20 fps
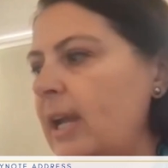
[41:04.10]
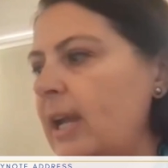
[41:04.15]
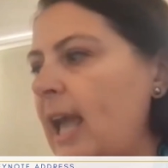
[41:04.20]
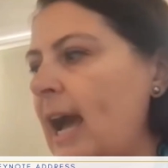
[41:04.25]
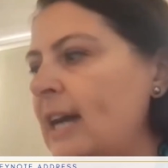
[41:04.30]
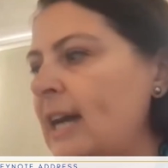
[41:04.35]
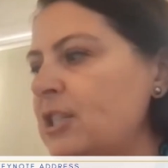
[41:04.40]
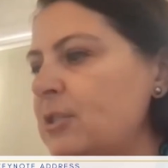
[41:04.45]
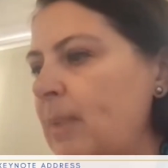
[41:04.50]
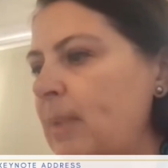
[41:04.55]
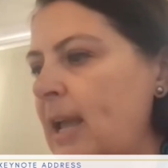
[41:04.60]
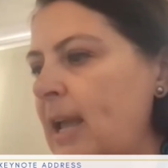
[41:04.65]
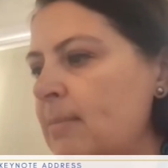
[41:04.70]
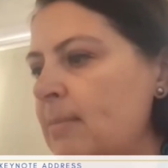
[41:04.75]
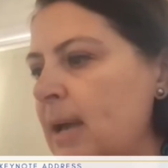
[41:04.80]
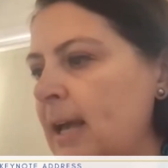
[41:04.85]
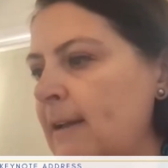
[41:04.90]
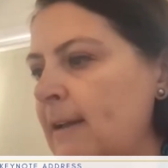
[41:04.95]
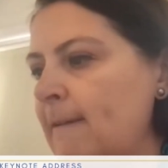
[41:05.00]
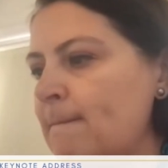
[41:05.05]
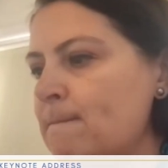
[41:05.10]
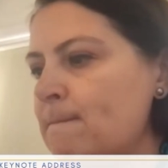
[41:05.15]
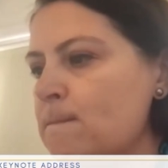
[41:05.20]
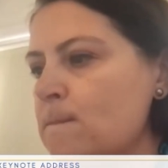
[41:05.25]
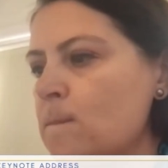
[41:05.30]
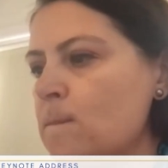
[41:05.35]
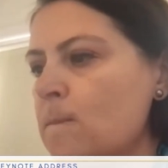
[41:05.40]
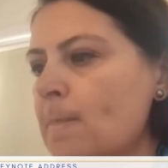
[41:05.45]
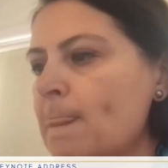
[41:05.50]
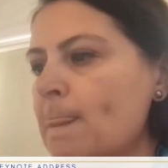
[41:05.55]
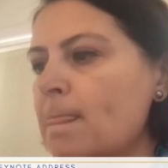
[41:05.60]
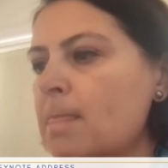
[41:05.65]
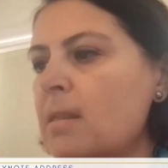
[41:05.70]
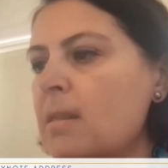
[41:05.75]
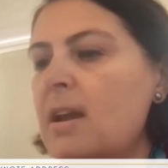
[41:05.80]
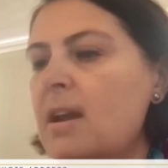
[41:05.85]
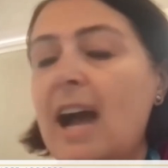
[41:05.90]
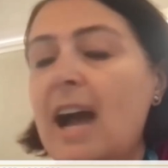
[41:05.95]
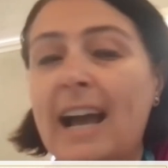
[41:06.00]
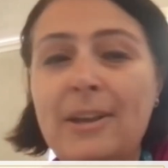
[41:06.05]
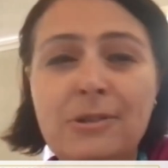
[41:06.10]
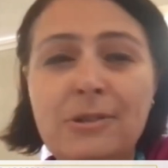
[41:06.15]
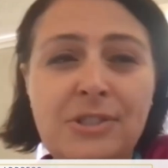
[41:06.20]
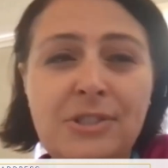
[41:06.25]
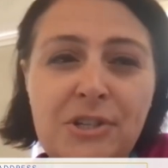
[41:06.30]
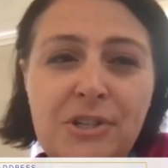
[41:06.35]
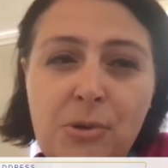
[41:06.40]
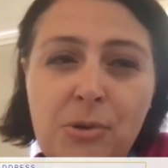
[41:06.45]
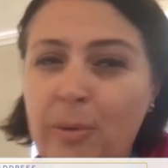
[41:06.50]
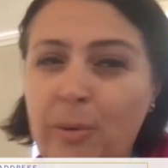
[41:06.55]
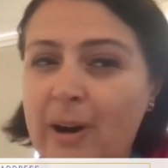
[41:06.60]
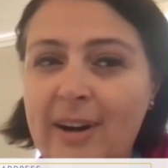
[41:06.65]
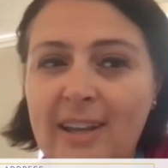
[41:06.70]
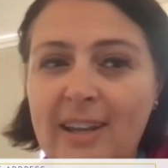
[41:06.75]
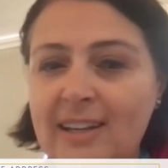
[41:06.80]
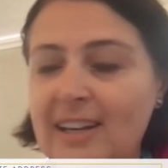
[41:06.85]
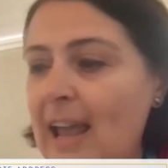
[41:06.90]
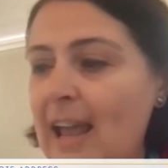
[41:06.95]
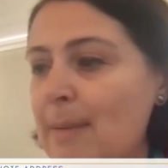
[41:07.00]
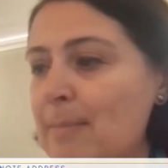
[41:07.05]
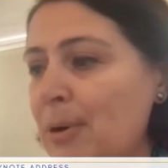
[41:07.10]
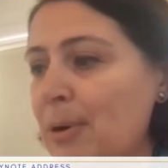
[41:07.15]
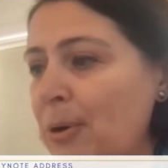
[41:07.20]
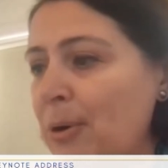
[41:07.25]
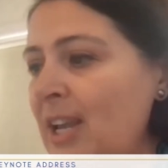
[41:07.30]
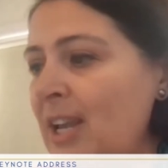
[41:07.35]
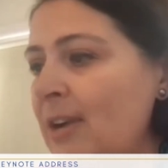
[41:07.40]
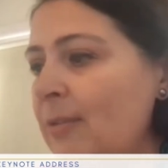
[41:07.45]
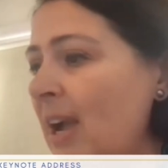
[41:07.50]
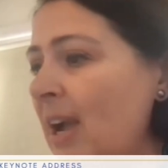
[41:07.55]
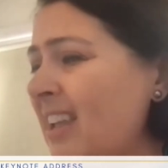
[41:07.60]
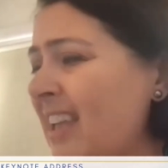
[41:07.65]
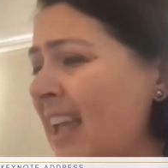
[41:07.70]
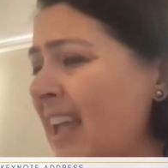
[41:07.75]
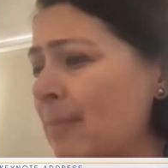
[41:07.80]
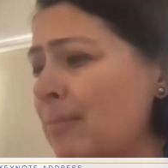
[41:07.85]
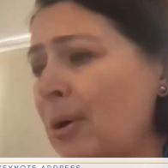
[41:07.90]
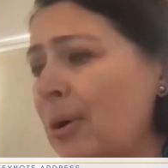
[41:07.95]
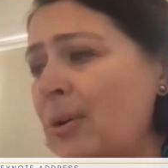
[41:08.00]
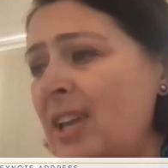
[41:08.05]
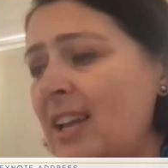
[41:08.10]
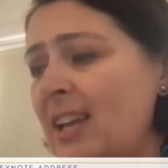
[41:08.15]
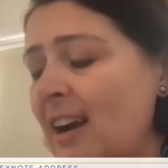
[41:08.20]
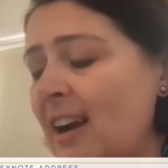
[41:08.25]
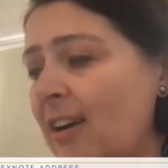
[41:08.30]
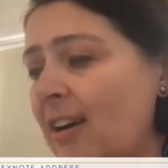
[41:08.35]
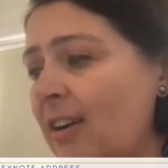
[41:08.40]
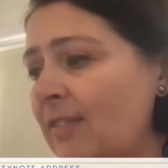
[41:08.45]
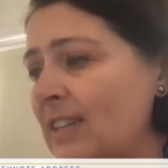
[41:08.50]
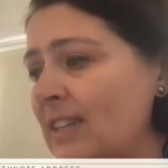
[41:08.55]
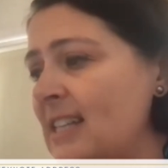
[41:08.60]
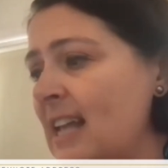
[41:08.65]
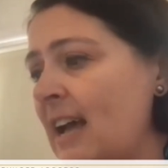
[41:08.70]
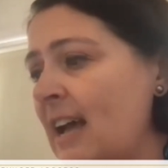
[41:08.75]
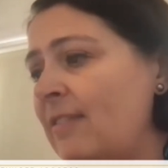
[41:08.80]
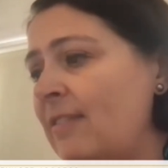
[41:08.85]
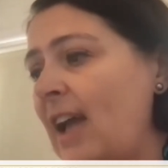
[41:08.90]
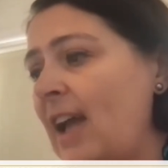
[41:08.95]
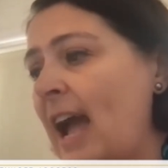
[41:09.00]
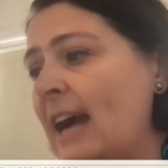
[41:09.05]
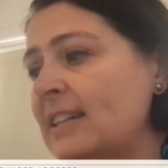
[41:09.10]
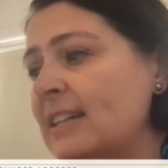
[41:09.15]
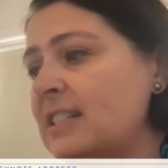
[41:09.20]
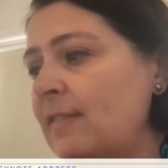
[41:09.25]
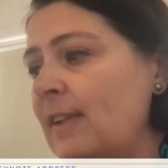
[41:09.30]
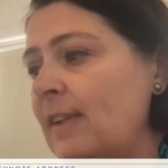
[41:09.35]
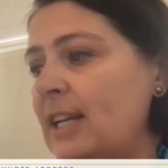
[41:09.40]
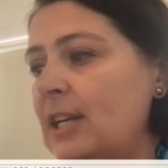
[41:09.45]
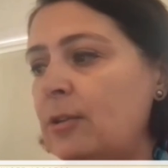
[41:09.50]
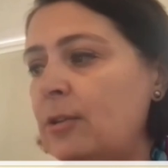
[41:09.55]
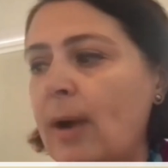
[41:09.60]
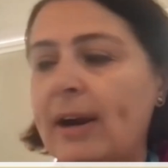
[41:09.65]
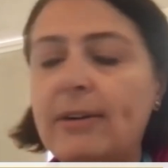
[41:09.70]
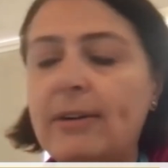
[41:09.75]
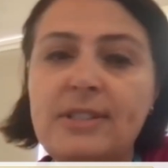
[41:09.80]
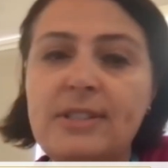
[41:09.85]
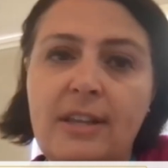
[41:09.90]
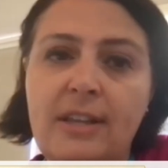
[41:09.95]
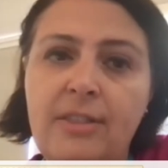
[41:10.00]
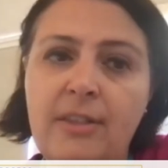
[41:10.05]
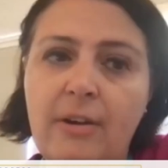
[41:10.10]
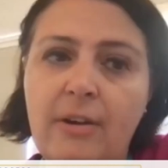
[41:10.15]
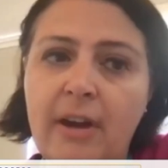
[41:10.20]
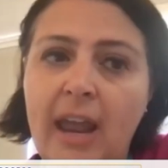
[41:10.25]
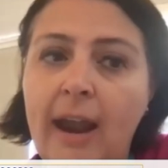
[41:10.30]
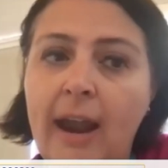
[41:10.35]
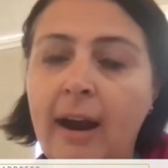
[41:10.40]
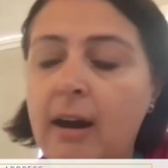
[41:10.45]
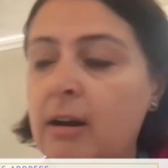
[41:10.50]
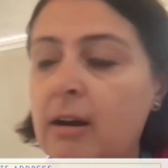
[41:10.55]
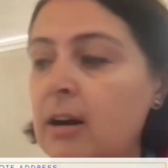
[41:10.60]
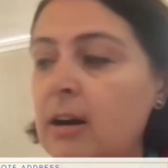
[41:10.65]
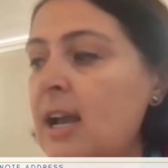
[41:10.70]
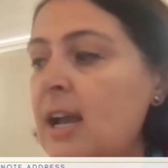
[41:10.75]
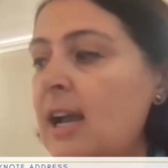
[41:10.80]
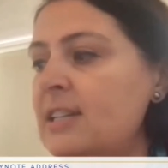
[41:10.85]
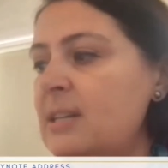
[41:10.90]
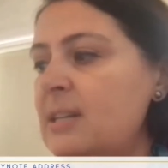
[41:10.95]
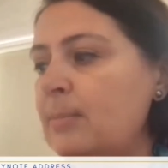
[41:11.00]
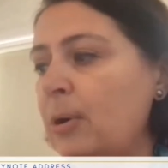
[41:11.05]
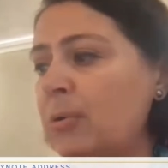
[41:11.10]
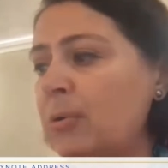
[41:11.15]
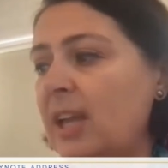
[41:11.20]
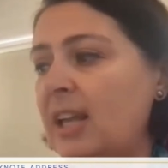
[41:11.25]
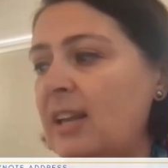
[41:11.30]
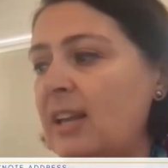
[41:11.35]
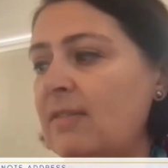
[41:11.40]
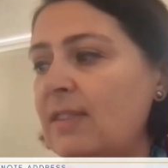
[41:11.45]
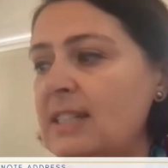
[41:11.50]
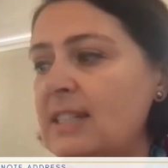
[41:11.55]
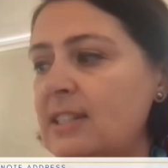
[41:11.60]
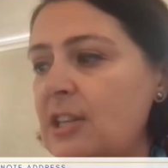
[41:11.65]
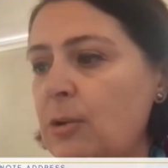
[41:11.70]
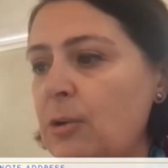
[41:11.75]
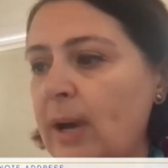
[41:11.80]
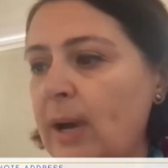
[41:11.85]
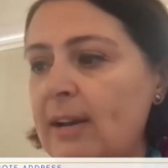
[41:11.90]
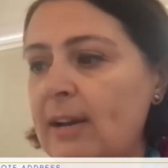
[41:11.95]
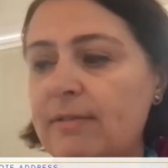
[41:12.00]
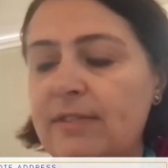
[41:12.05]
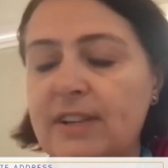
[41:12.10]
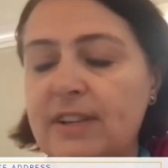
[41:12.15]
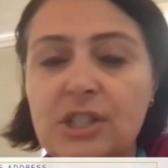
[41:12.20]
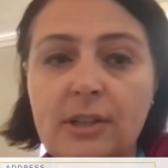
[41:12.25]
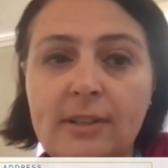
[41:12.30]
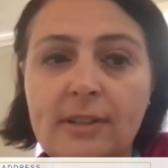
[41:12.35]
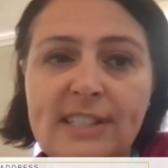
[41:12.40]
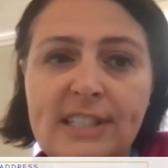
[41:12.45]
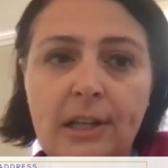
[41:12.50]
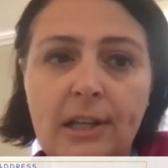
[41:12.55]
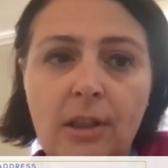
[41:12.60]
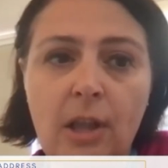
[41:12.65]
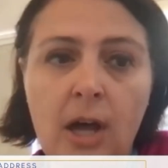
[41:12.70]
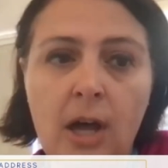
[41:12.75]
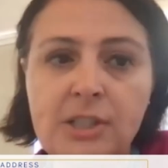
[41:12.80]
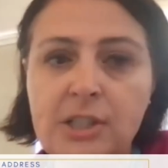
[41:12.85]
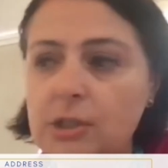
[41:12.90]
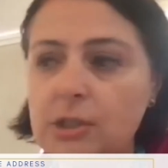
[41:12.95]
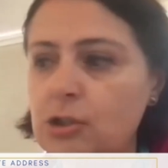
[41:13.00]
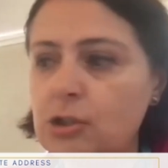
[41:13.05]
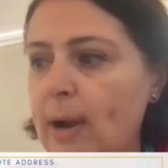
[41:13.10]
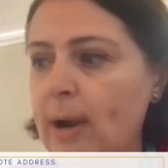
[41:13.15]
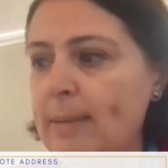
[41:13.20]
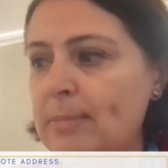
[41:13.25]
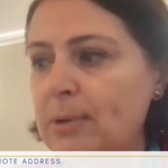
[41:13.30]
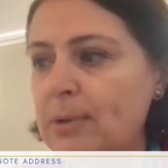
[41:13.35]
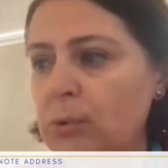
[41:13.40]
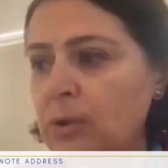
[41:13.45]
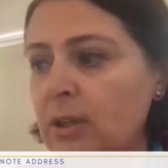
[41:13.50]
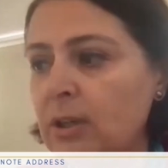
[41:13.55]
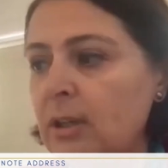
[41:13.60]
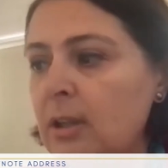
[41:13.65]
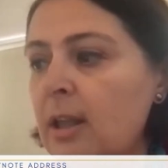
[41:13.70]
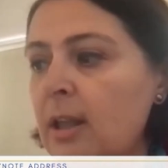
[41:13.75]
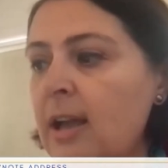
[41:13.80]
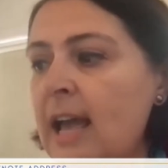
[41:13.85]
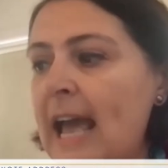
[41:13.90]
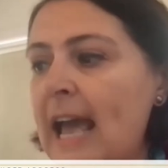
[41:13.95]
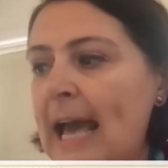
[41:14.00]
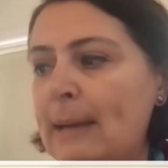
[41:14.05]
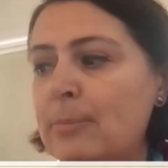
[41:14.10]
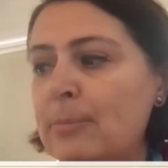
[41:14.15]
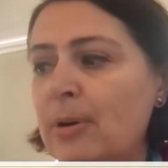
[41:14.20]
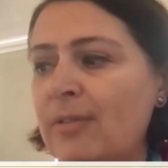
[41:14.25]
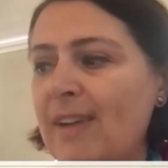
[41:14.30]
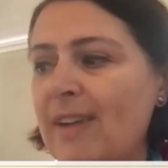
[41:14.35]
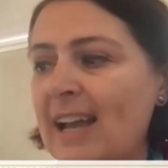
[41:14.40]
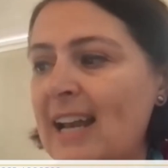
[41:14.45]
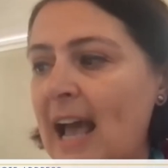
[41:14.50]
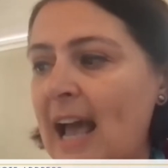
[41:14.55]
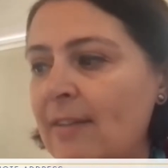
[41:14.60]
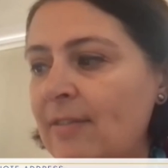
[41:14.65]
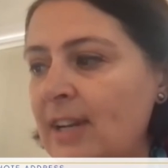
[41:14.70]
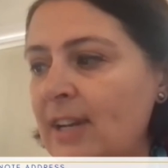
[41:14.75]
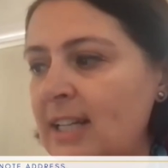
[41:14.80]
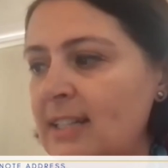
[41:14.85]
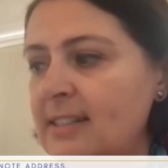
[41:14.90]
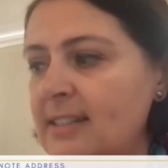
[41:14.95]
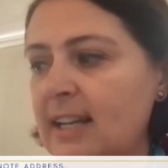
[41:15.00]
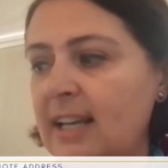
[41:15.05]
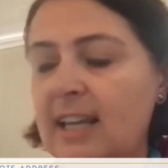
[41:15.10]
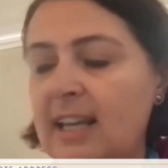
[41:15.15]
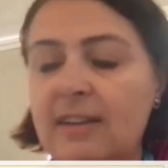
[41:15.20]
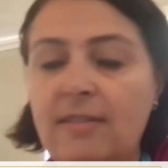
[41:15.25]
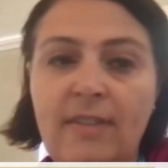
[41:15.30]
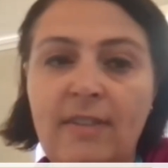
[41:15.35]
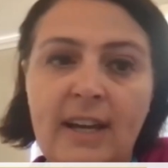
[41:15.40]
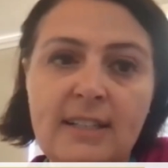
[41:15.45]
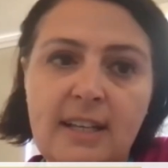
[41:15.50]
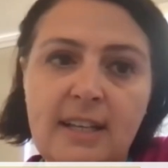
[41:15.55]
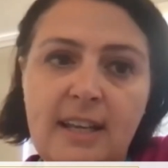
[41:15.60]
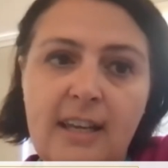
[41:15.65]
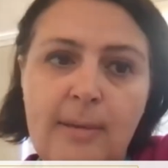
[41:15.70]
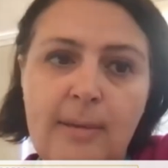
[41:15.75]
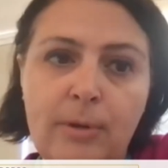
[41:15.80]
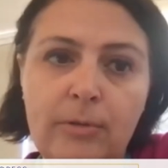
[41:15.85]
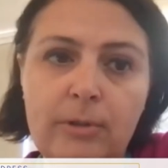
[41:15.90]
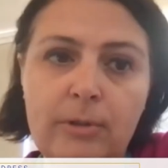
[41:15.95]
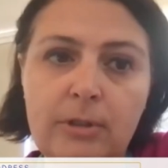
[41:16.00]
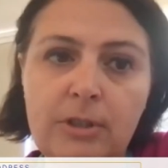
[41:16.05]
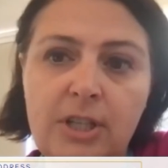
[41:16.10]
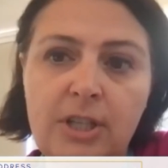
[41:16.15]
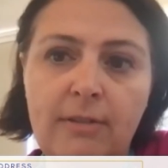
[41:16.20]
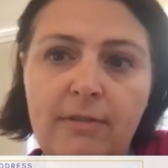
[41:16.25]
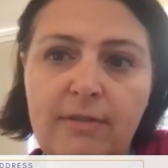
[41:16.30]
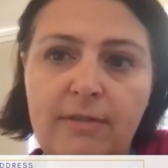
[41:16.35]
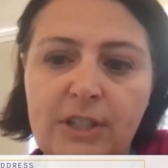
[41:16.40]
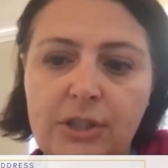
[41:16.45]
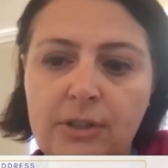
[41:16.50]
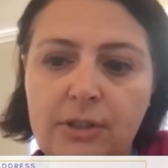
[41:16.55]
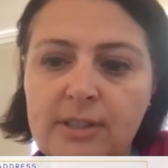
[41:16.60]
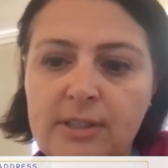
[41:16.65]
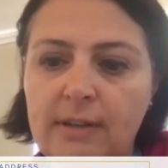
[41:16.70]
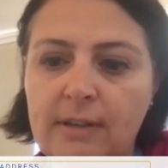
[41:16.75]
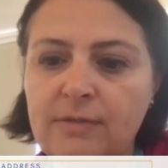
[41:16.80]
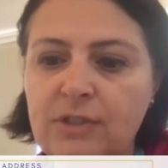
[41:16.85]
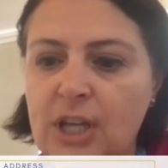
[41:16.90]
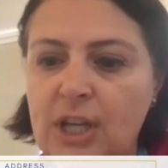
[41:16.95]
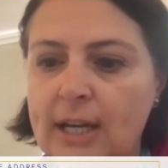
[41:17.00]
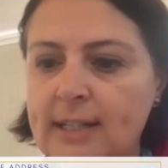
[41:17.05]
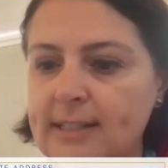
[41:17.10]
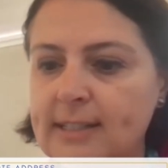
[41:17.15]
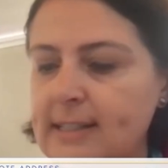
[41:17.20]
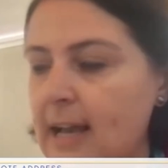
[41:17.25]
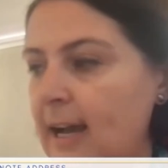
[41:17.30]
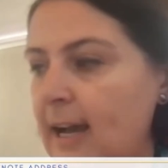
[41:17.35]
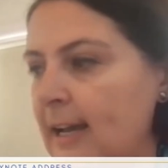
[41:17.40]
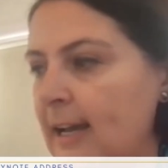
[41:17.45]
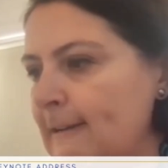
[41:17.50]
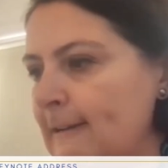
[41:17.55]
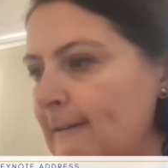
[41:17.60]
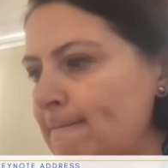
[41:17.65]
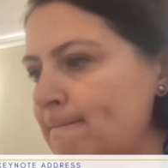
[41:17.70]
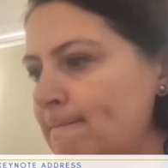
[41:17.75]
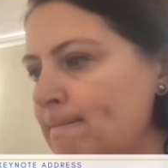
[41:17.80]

a cash payment. I used to do work in Cambodia, right? Cambodian archivists have activated records in their care to both convince UN officials to launch a tribunal and provide evidence to convict Khmer Rouge officials of genocide.